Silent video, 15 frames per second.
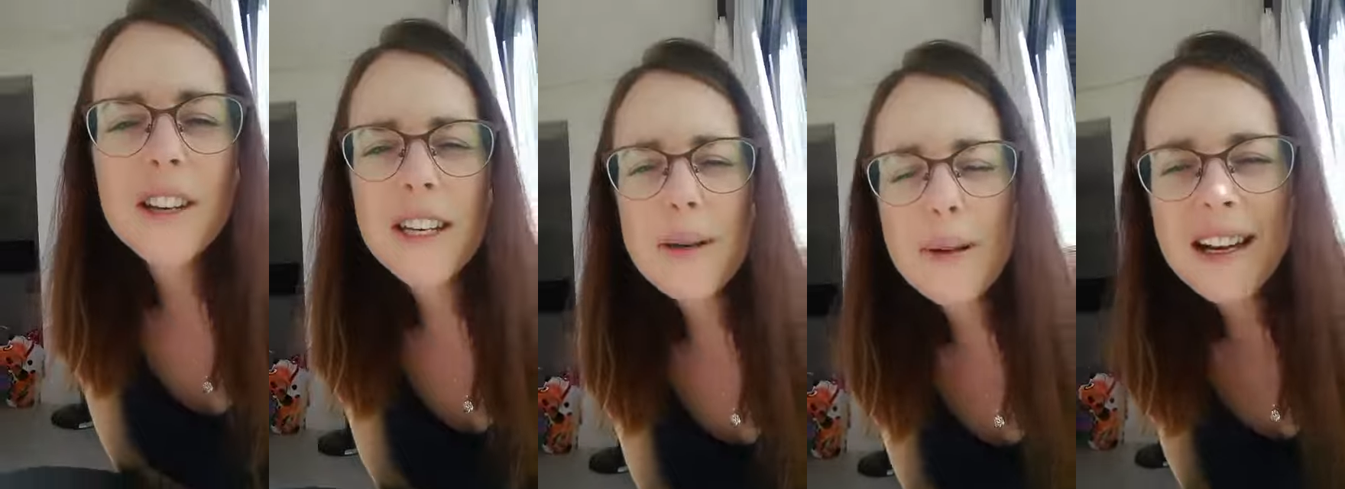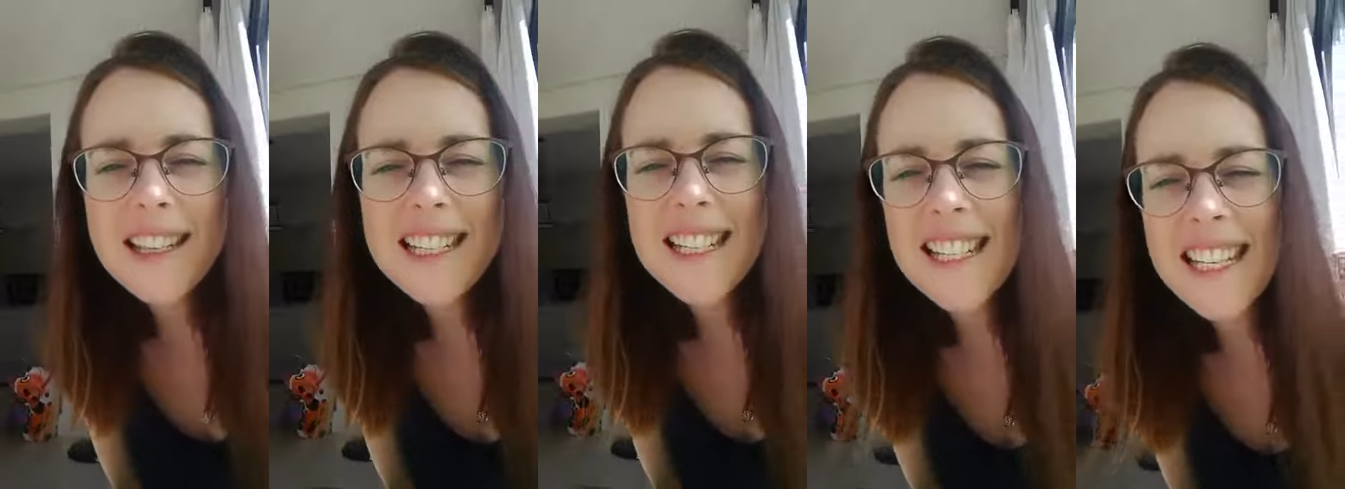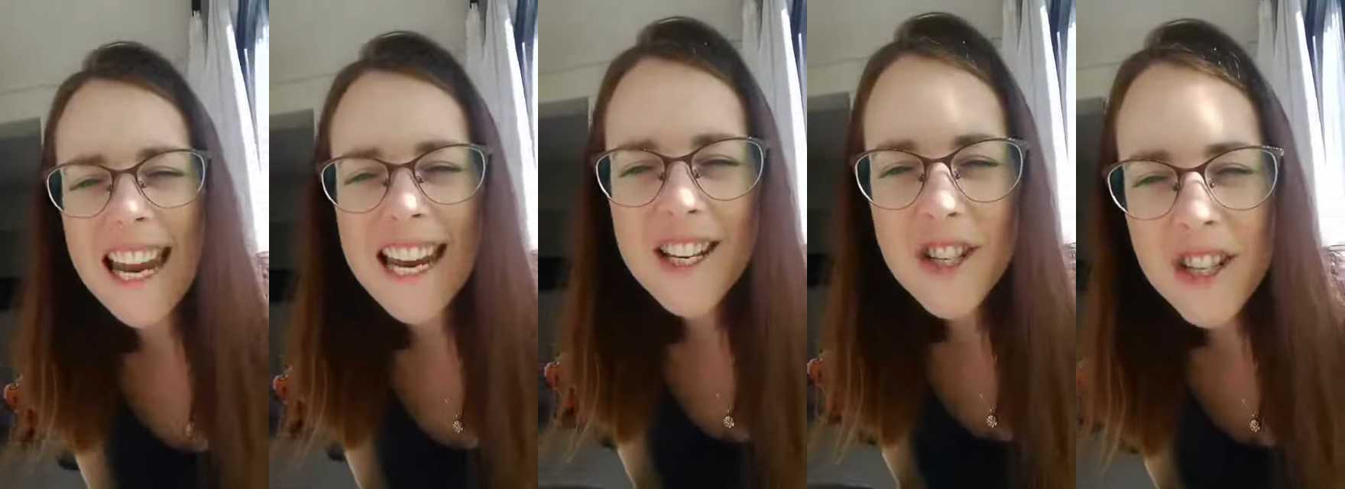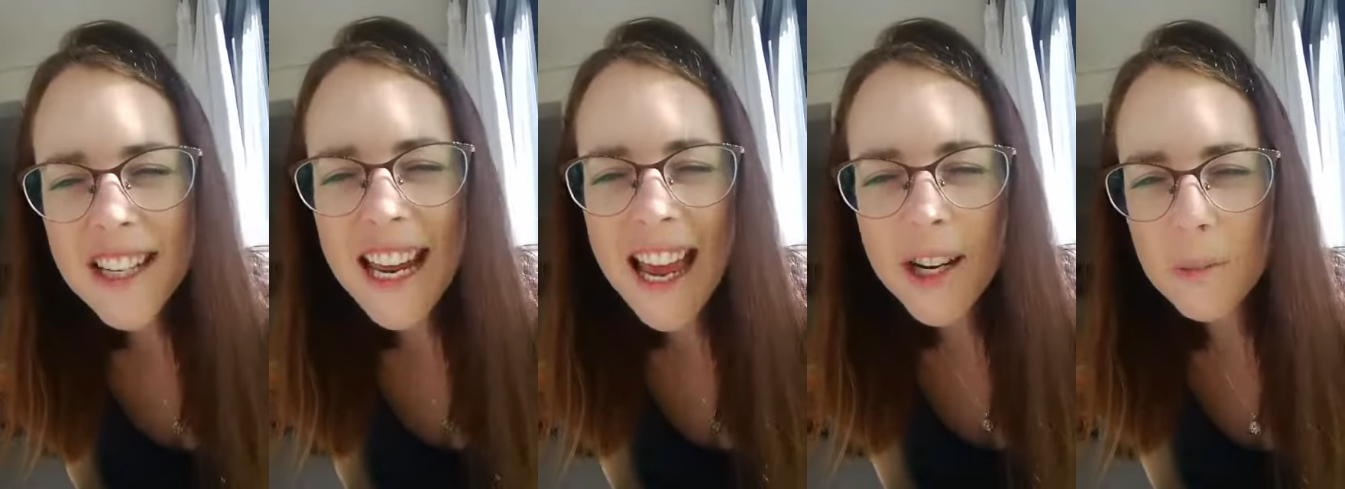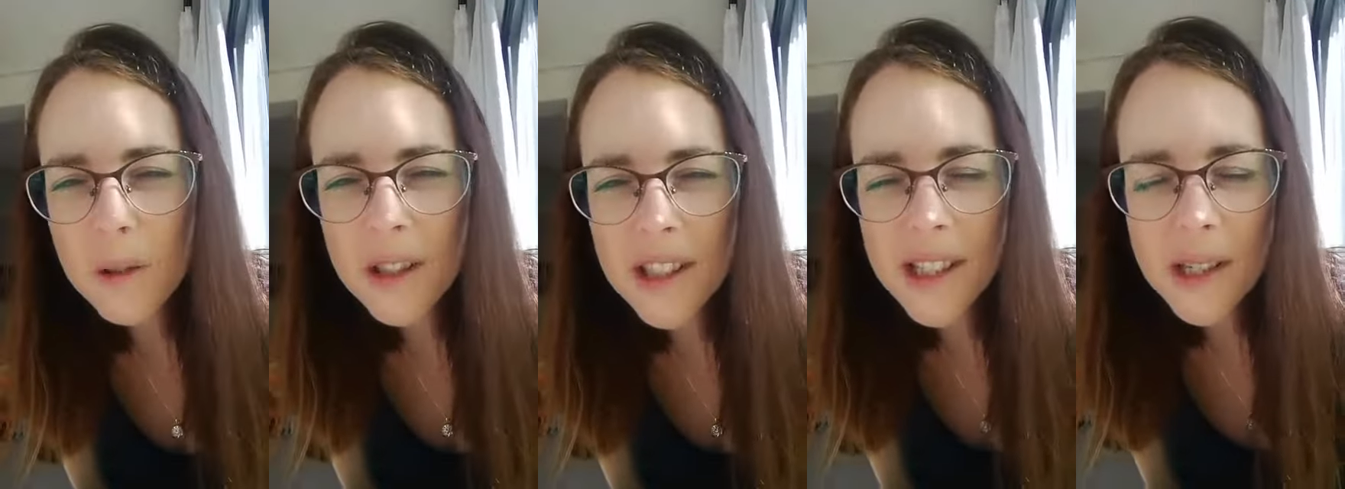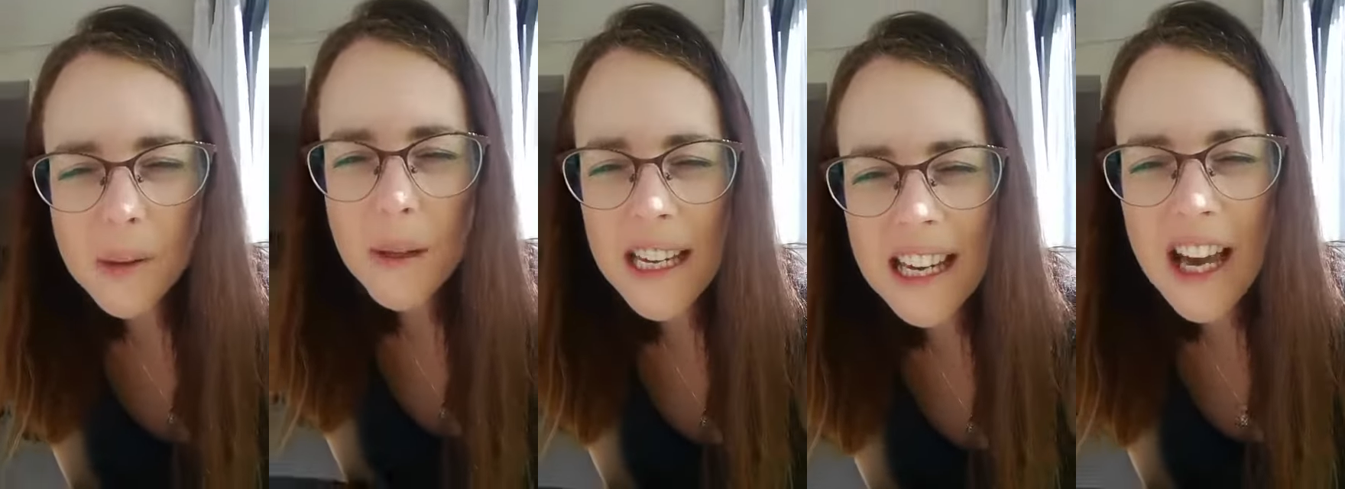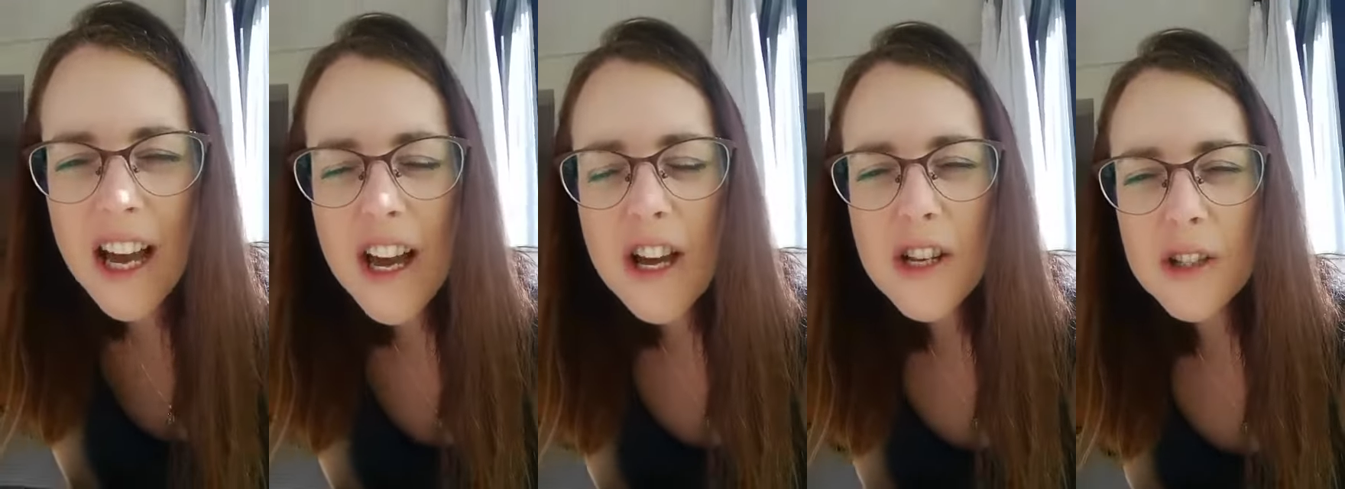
about endangered animals this week. So